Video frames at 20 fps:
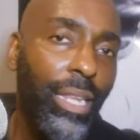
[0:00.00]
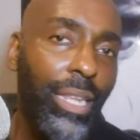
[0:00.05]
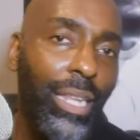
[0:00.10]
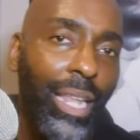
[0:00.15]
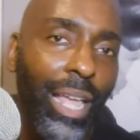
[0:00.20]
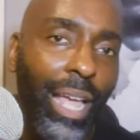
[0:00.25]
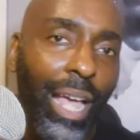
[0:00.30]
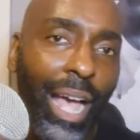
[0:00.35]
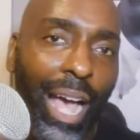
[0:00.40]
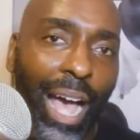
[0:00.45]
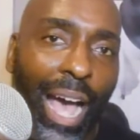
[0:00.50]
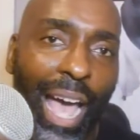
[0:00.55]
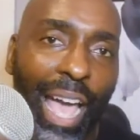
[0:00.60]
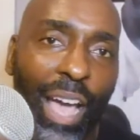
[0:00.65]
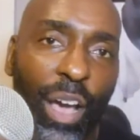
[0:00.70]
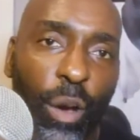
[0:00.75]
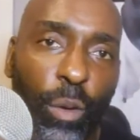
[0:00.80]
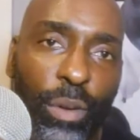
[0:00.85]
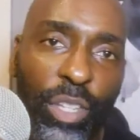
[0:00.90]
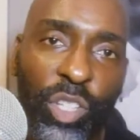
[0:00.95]
and
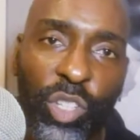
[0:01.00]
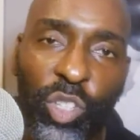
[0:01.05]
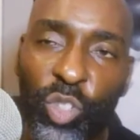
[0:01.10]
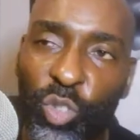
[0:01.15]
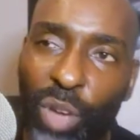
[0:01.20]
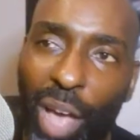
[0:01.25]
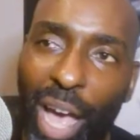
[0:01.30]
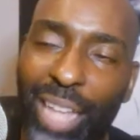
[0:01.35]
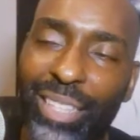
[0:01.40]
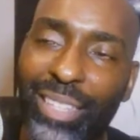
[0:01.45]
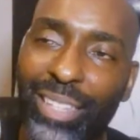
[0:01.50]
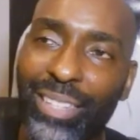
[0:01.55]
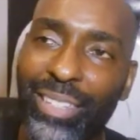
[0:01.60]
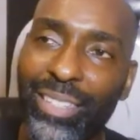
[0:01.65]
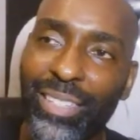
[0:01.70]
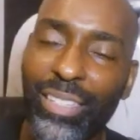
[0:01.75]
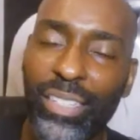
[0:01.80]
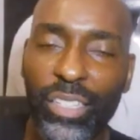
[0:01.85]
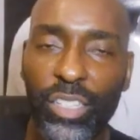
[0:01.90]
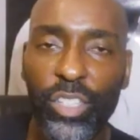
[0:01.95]
I always try
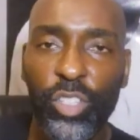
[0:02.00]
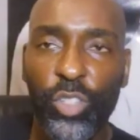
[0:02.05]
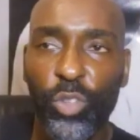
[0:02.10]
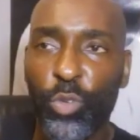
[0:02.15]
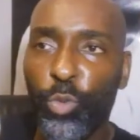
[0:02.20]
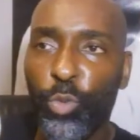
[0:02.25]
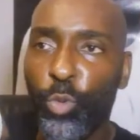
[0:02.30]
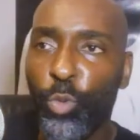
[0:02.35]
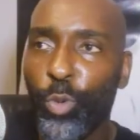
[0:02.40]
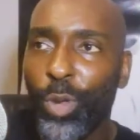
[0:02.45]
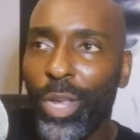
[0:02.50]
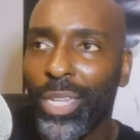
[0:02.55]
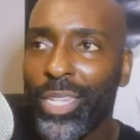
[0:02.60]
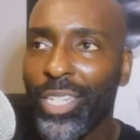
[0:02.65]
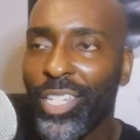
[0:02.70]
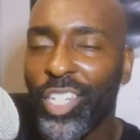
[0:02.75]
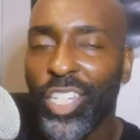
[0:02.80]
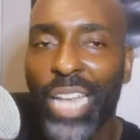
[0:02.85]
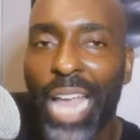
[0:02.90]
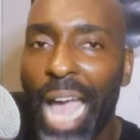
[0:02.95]
to
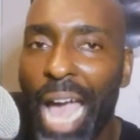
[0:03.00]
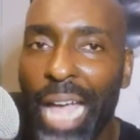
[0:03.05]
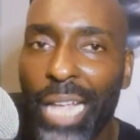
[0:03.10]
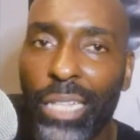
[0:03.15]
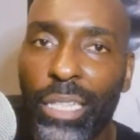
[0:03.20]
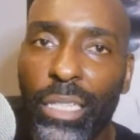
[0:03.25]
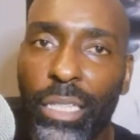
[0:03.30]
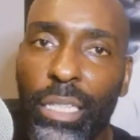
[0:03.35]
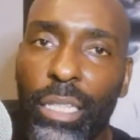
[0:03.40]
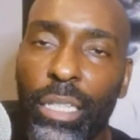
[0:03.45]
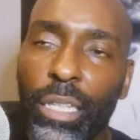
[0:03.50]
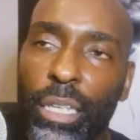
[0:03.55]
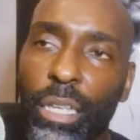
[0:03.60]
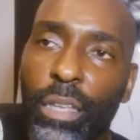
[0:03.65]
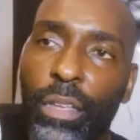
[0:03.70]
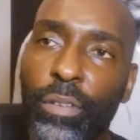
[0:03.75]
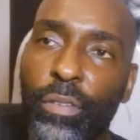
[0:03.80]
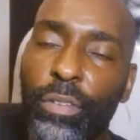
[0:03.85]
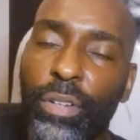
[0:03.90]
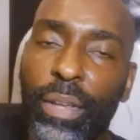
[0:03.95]
reach that
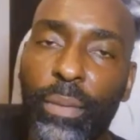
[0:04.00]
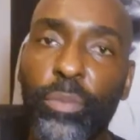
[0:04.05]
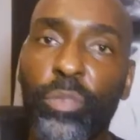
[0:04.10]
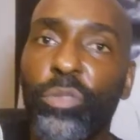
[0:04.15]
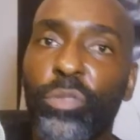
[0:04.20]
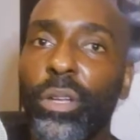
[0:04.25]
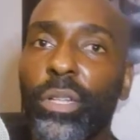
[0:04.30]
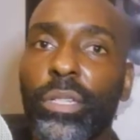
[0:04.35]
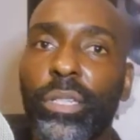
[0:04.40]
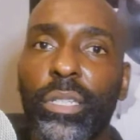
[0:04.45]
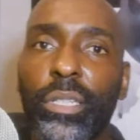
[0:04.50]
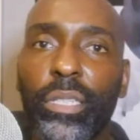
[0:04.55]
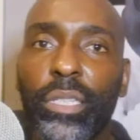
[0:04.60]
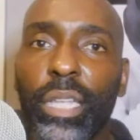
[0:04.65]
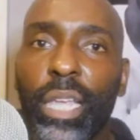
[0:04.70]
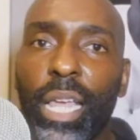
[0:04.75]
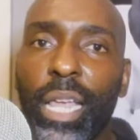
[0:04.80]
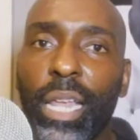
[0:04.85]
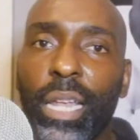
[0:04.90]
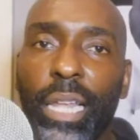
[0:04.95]
for them to
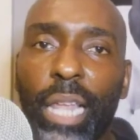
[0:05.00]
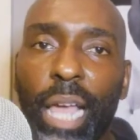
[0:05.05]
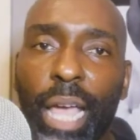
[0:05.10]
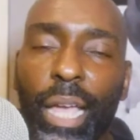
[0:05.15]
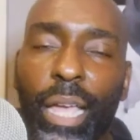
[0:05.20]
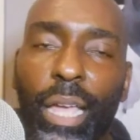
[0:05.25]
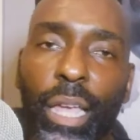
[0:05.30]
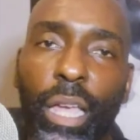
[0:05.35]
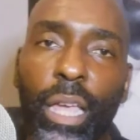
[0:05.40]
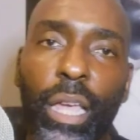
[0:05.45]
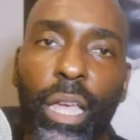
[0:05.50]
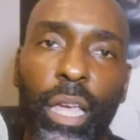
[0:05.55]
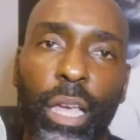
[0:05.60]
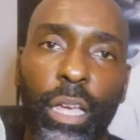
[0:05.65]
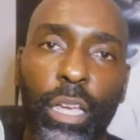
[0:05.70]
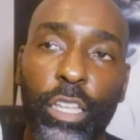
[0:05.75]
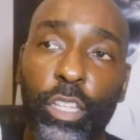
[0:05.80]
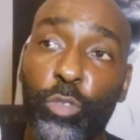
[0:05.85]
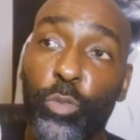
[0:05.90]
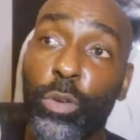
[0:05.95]
understand, like,
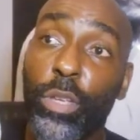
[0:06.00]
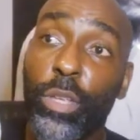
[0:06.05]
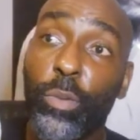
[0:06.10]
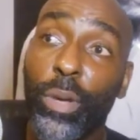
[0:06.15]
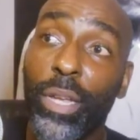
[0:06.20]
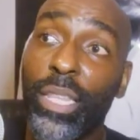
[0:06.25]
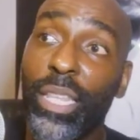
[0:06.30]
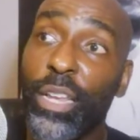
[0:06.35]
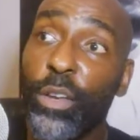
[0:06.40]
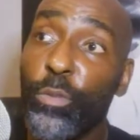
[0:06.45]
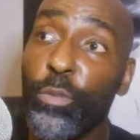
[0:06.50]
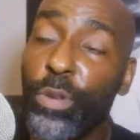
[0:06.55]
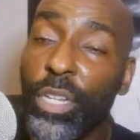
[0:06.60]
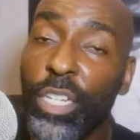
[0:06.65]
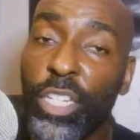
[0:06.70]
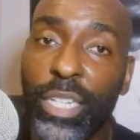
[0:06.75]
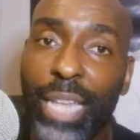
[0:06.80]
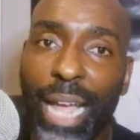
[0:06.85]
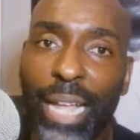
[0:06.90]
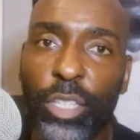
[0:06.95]
because when they
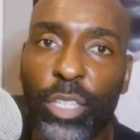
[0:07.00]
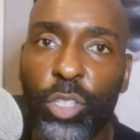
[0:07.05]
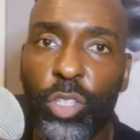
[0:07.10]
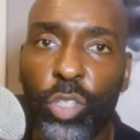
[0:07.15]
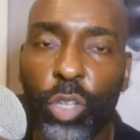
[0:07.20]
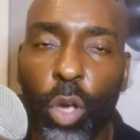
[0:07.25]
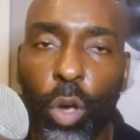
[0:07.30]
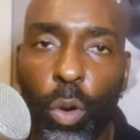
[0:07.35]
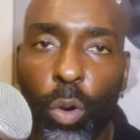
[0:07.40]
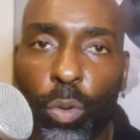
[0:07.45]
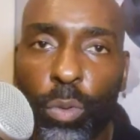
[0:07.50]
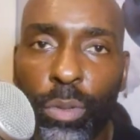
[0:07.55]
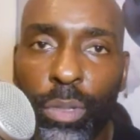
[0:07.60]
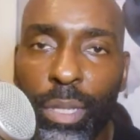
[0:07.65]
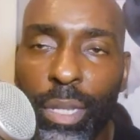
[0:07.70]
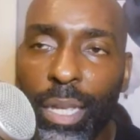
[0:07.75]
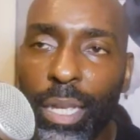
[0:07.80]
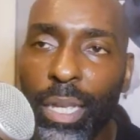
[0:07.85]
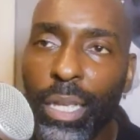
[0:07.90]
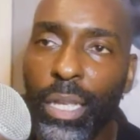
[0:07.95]
reach that
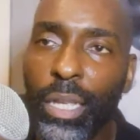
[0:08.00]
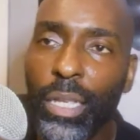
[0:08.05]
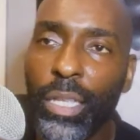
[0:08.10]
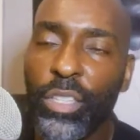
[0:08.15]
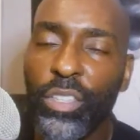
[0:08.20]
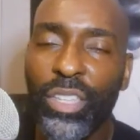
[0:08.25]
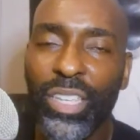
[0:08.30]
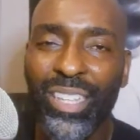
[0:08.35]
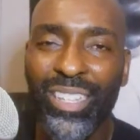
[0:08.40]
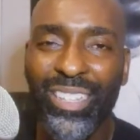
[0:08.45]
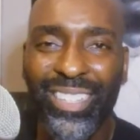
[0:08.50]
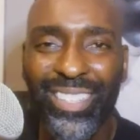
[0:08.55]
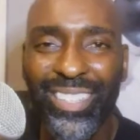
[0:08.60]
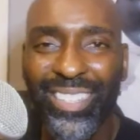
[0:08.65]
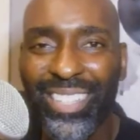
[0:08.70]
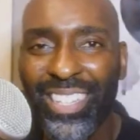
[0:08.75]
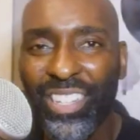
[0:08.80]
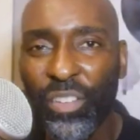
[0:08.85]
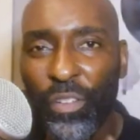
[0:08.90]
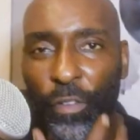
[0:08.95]
zone, You can
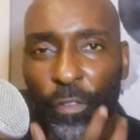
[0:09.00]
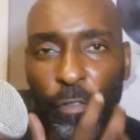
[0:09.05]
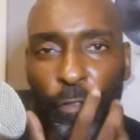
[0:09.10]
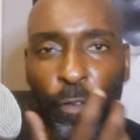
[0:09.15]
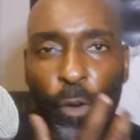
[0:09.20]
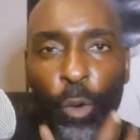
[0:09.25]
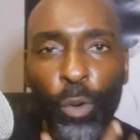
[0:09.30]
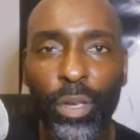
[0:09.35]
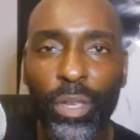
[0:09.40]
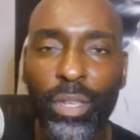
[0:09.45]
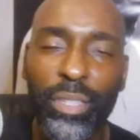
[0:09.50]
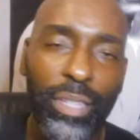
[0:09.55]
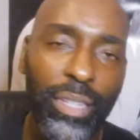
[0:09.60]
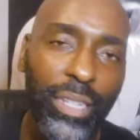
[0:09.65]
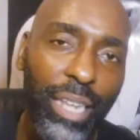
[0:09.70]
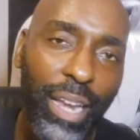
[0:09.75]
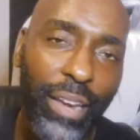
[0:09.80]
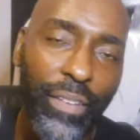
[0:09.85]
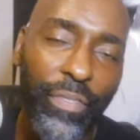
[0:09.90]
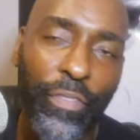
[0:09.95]
see the
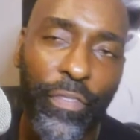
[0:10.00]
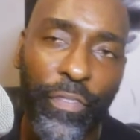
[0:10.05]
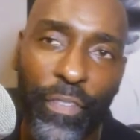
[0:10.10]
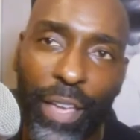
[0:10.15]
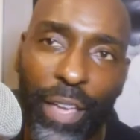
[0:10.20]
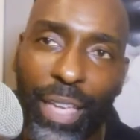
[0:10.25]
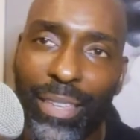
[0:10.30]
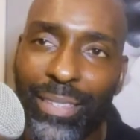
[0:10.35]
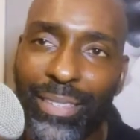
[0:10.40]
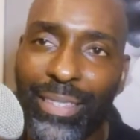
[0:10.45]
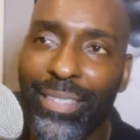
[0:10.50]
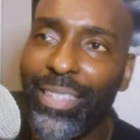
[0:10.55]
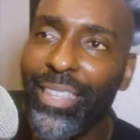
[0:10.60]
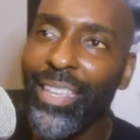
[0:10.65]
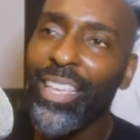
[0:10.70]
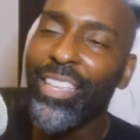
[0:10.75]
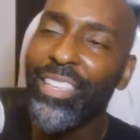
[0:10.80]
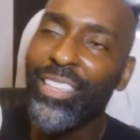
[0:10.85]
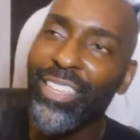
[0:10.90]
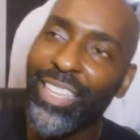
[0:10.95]
focus in their
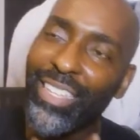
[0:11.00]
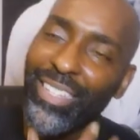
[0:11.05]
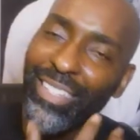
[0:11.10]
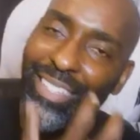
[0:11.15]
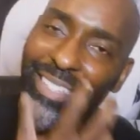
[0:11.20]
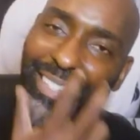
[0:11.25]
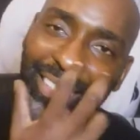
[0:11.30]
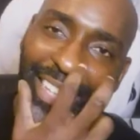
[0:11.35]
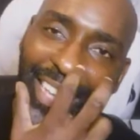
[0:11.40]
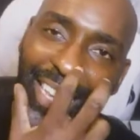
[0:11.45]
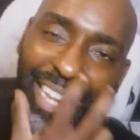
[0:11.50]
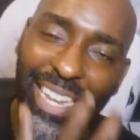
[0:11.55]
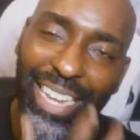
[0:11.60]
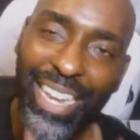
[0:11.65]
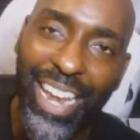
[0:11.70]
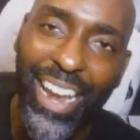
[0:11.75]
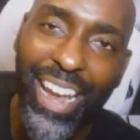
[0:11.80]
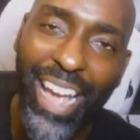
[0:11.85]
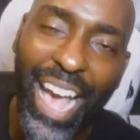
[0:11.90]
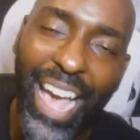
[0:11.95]
face. You can see
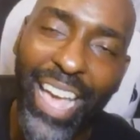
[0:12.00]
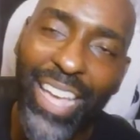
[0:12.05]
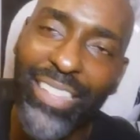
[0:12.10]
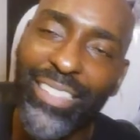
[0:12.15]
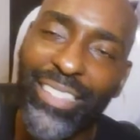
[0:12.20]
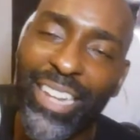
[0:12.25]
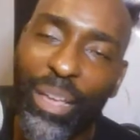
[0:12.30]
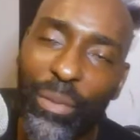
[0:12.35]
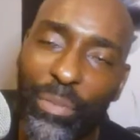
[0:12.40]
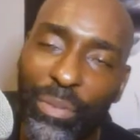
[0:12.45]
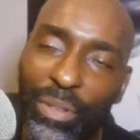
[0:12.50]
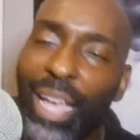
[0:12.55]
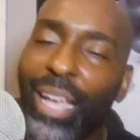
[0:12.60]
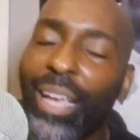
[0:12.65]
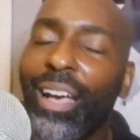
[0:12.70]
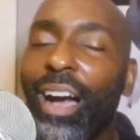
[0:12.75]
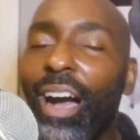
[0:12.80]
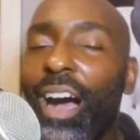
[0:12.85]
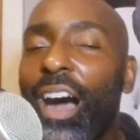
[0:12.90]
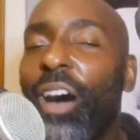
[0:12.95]
it in their eyes. And I'd be
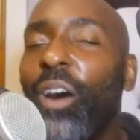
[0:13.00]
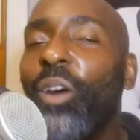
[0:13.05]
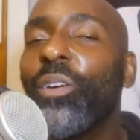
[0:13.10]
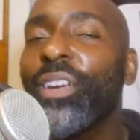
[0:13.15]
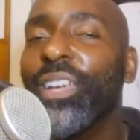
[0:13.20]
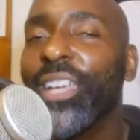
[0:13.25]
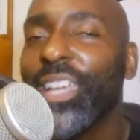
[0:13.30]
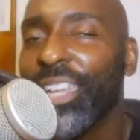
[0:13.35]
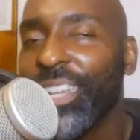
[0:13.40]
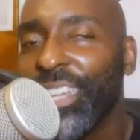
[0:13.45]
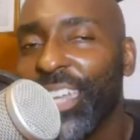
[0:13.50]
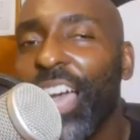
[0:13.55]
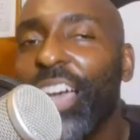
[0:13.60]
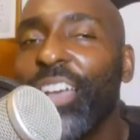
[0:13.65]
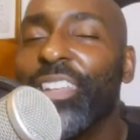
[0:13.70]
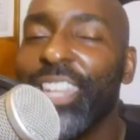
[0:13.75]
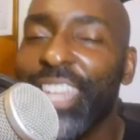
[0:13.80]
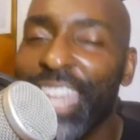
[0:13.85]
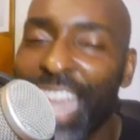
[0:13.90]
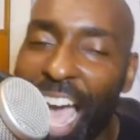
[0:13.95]
like, oh, okay,
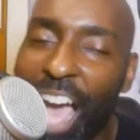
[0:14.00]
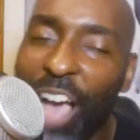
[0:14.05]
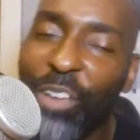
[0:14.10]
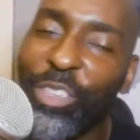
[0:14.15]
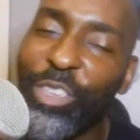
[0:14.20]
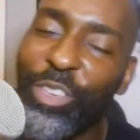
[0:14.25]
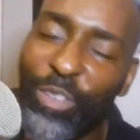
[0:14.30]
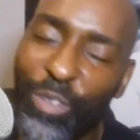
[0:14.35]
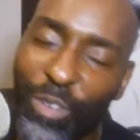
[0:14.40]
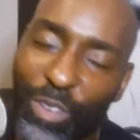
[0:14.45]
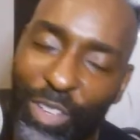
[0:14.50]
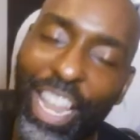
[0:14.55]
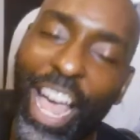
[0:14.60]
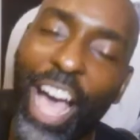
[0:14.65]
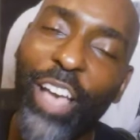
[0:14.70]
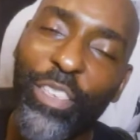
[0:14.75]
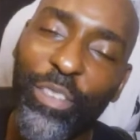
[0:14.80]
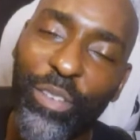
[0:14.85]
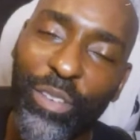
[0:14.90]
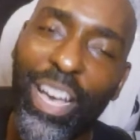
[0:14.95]
now
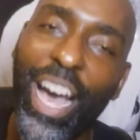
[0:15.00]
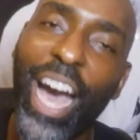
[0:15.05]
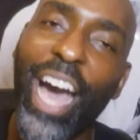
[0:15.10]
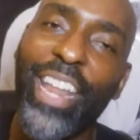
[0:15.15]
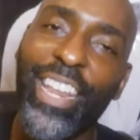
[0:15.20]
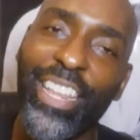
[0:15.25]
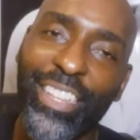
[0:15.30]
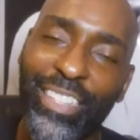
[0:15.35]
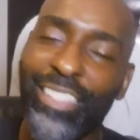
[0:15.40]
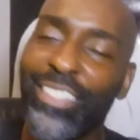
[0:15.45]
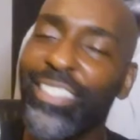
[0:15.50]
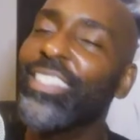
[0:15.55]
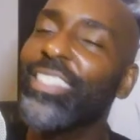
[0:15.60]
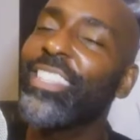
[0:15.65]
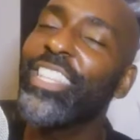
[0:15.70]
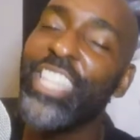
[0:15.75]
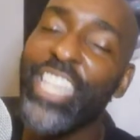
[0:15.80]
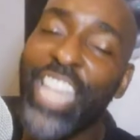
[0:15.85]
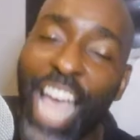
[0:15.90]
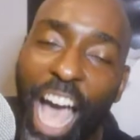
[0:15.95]
you got it.
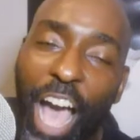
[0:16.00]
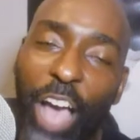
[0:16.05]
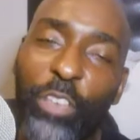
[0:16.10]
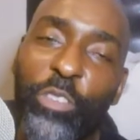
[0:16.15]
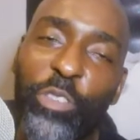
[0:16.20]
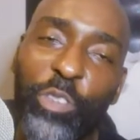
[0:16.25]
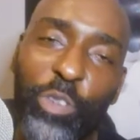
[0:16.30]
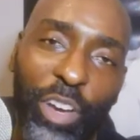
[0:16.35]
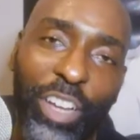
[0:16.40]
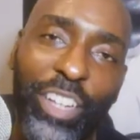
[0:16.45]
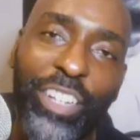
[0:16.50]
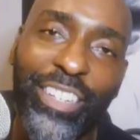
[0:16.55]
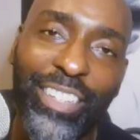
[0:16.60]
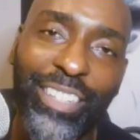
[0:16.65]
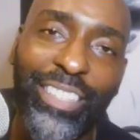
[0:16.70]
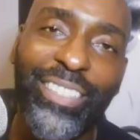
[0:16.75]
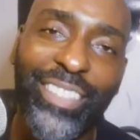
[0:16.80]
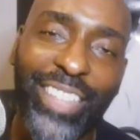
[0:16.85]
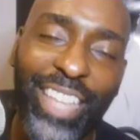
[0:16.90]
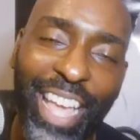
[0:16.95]
Now you
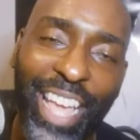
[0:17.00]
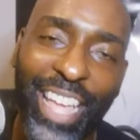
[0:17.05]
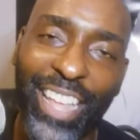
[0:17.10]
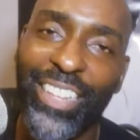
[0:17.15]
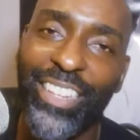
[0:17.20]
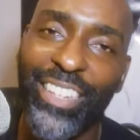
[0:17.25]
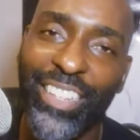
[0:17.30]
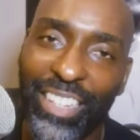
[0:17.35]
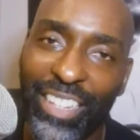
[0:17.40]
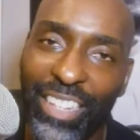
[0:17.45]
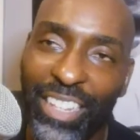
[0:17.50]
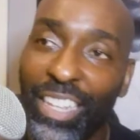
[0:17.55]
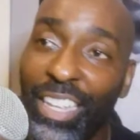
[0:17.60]
understand.